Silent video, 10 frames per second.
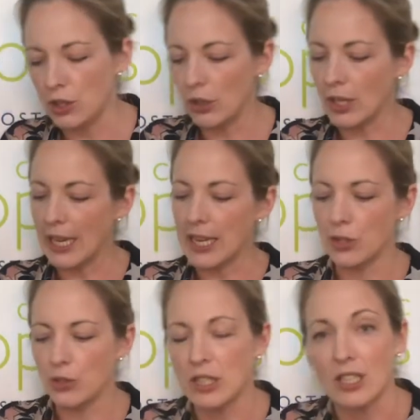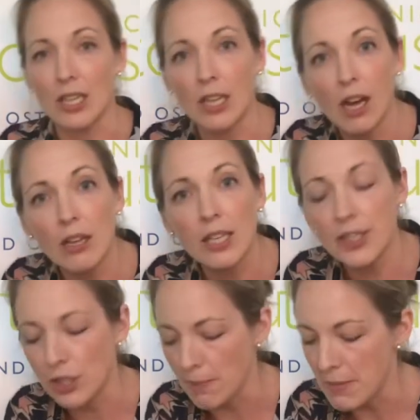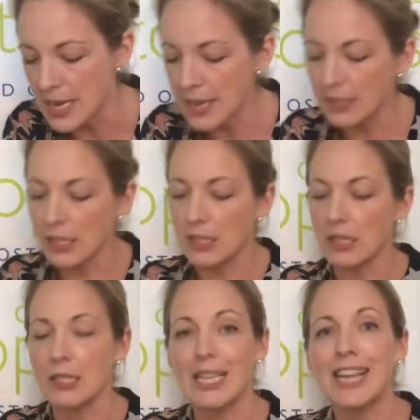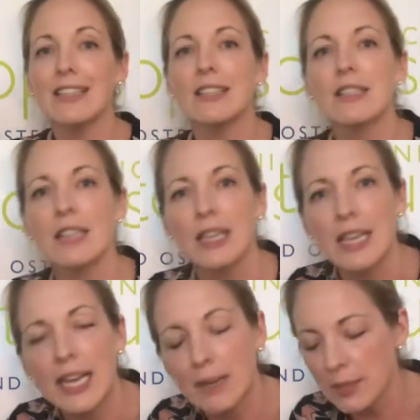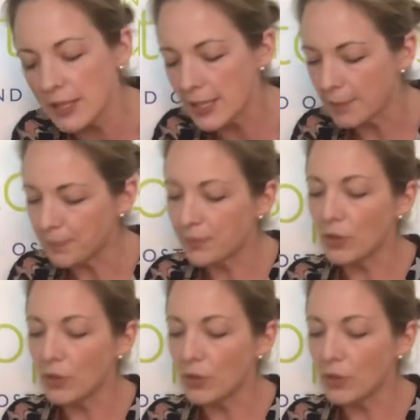You can get injuries to the cartilage, the meniscus, the tendons, the ligaments.